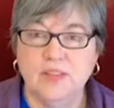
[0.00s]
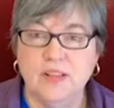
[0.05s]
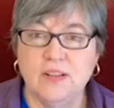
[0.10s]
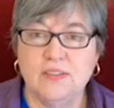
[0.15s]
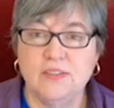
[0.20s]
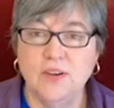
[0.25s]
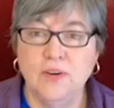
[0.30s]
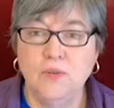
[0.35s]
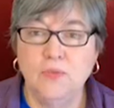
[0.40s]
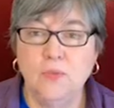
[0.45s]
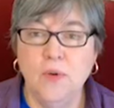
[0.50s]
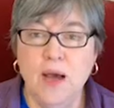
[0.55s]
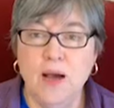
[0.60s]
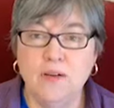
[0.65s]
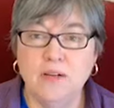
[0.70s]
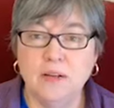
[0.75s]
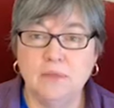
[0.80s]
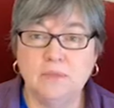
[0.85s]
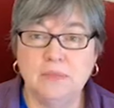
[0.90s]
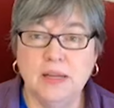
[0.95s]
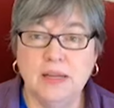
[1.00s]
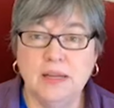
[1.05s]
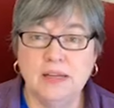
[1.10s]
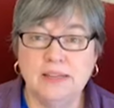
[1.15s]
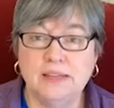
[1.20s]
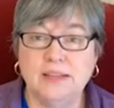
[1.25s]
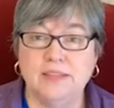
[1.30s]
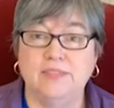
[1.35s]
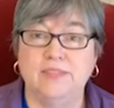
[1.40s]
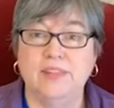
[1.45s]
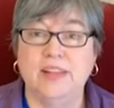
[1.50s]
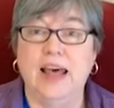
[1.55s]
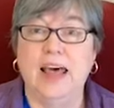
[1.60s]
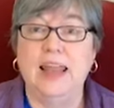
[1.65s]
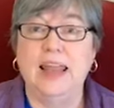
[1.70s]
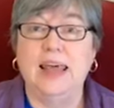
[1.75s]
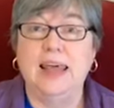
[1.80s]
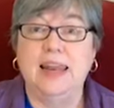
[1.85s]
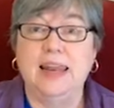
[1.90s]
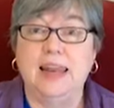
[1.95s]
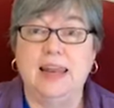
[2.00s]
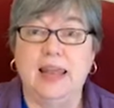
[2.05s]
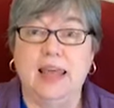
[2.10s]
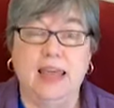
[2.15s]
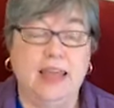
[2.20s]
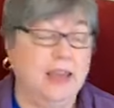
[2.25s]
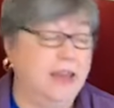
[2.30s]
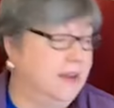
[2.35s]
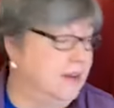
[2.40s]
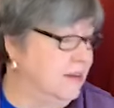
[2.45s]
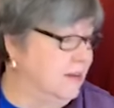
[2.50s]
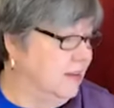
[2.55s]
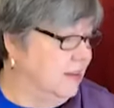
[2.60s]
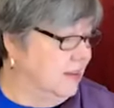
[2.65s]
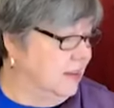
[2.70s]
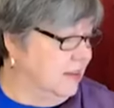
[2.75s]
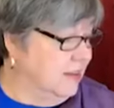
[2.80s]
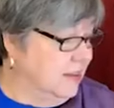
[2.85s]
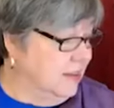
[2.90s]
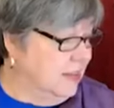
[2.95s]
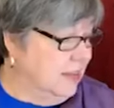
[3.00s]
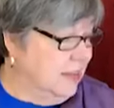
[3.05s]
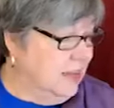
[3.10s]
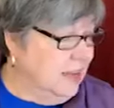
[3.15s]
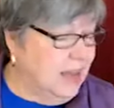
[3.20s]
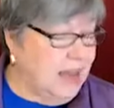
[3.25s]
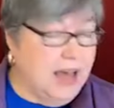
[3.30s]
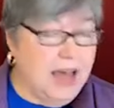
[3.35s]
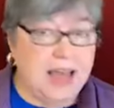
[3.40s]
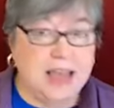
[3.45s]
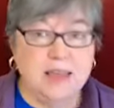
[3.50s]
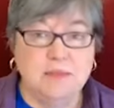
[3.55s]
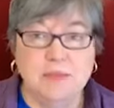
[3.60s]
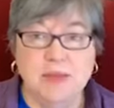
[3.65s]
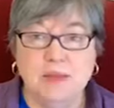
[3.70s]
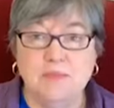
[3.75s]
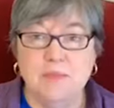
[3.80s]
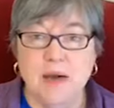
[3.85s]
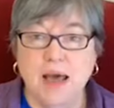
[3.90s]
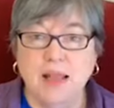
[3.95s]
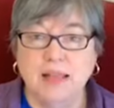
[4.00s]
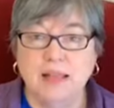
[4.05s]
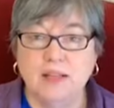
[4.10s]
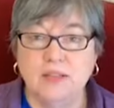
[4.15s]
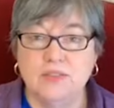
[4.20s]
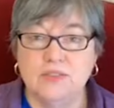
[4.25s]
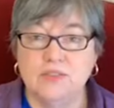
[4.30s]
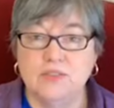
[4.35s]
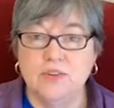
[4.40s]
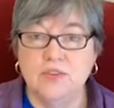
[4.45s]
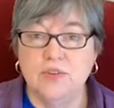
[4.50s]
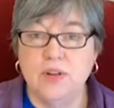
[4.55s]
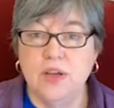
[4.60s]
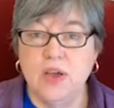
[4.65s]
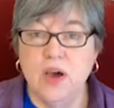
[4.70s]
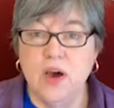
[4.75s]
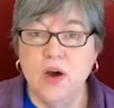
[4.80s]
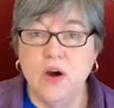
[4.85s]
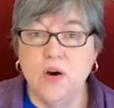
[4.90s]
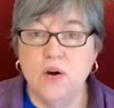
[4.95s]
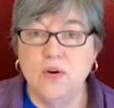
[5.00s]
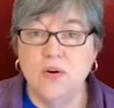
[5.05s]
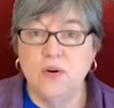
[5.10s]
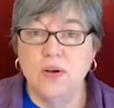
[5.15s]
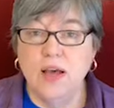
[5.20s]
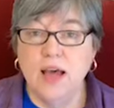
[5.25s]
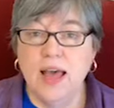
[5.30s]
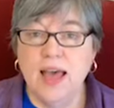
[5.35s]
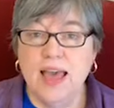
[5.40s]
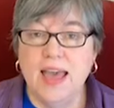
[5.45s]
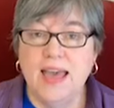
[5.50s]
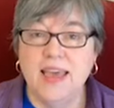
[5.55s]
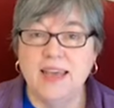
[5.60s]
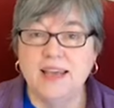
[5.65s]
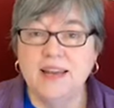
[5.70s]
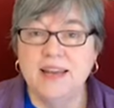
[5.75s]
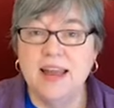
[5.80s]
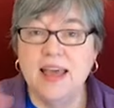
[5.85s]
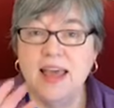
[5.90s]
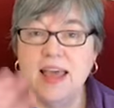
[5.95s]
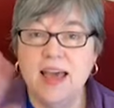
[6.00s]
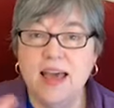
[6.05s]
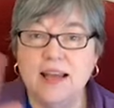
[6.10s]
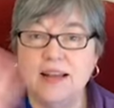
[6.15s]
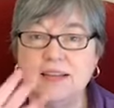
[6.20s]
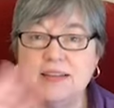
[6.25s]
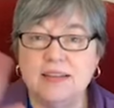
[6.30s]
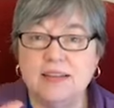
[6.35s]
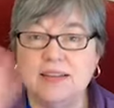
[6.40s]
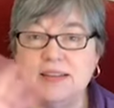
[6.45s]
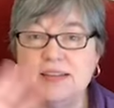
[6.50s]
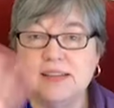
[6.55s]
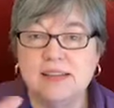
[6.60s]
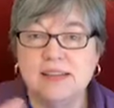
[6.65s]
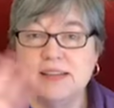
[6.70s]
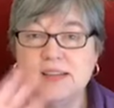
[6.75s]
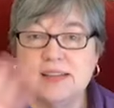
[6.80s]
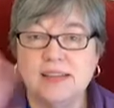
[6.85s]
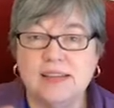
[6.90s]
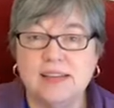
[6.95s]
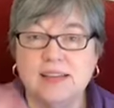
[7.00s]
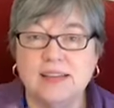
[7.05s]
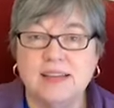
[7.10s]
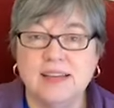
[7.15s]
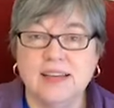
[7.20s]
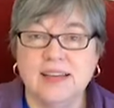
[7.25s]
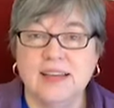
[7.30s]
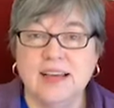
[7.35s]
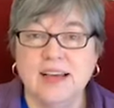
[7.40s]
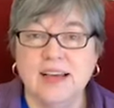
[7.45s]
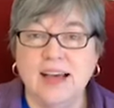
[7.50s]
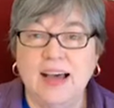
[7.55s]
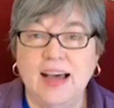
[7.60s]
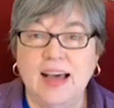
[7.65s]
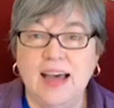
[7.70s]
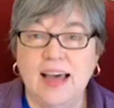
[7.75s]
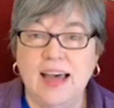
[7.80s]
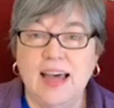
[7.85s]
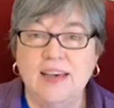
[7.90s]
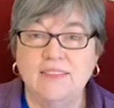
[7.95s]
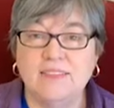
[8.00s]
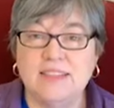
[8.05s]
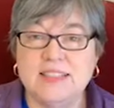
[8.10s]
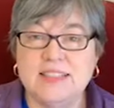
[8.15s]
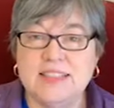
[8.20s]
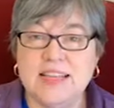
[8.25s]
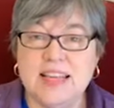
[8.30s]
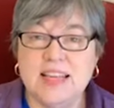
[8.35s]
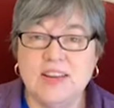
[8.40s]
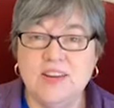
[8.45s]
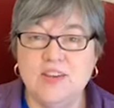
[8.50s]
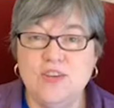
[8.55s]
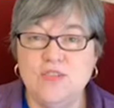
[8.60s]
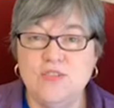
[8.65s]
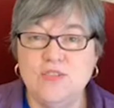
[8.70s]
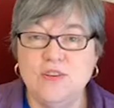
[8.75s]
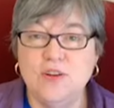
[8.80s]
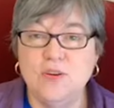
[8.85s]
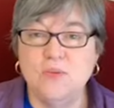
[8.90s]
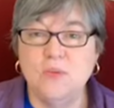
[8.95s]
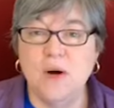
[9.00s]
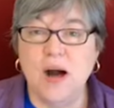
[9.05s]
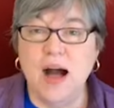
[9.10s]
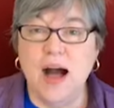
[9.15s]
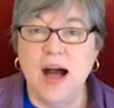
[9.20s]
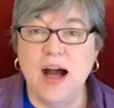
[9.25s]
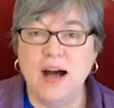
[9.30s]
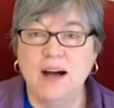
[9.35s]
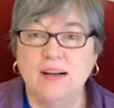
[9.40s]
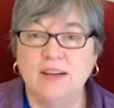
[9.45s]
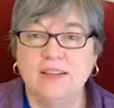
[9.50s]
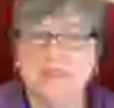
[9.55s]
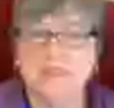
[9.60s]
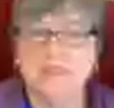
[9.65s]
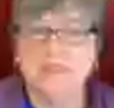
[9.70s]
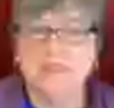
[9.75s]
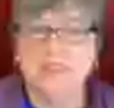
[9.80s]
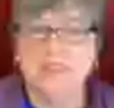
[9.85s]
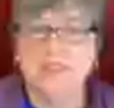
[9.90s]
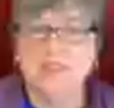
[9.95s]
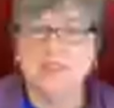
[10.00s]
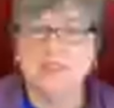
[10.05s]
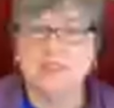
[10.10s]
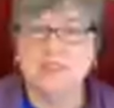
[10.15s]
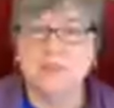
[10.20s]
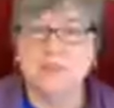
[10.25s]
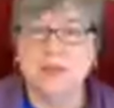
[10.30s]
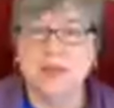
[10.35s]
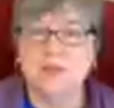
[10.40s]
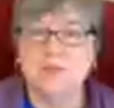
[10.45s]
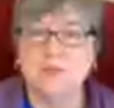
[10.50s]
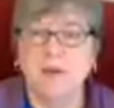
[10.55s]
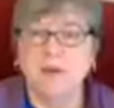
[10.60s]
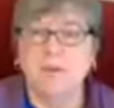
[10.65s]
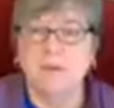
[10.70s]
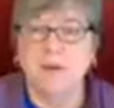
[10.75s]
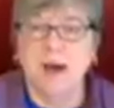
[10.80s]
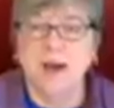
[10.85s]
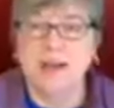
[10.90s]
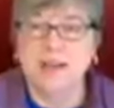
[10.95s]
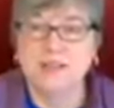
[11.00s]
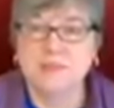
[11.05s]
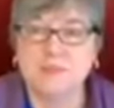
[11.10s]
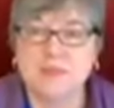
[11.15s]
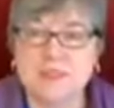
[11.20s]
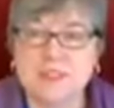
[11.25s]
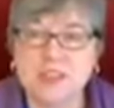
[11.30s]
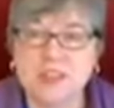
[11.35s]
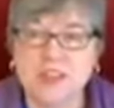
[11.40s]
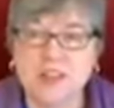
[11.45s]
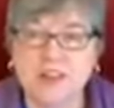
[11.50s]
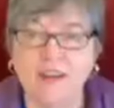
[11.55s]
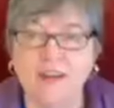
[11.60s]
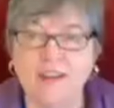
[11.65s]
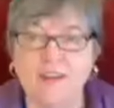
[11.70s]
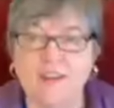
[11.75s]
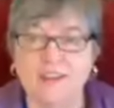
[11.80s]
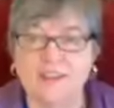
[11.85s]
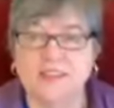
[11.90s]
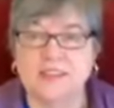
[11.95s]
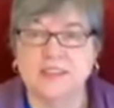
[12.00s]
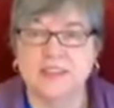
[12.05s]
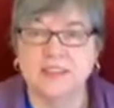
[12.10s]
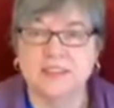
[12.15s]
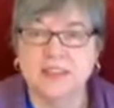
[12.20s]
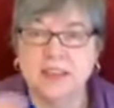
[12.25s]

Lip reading: So welcome to Fly Lady Land. I am in my little studio. Hey, Annette. I haven't seen you in a while. She used to be one of my husband's clerks.